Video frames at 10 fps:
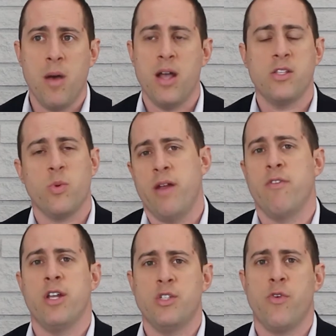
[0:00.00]
months,
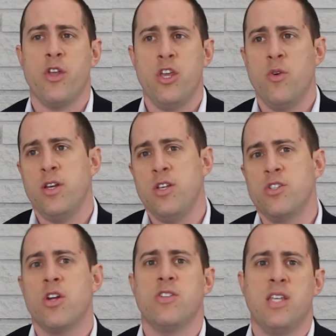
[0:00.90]
whatever it is for you, and you
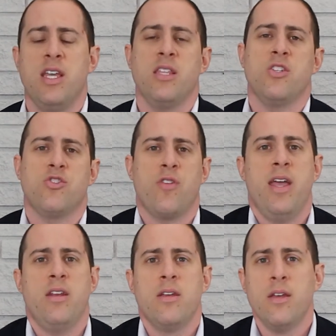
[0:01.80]
start seeing this
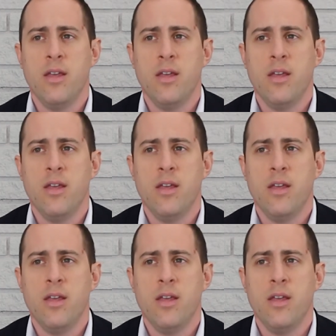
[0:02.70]
trend